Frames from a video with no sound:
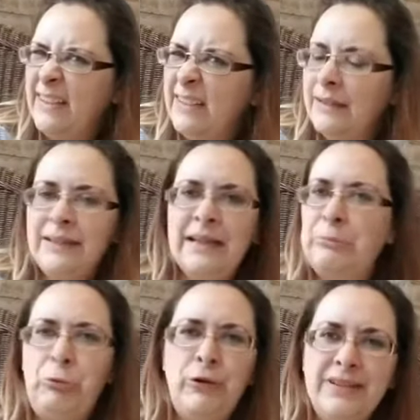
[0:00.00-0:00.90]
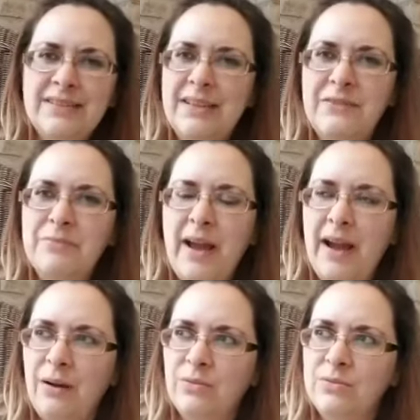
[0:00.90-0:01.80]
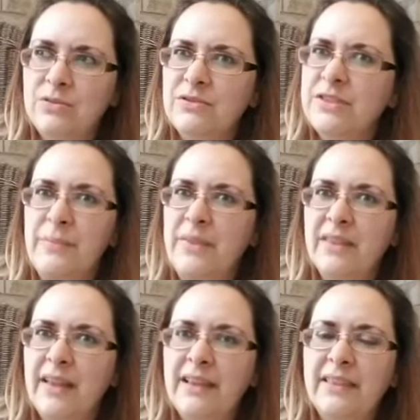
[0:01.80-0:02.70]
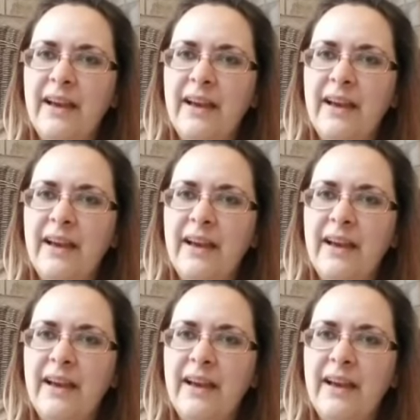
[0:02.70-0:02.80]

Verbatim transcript: I think like 0.7 pounds or something like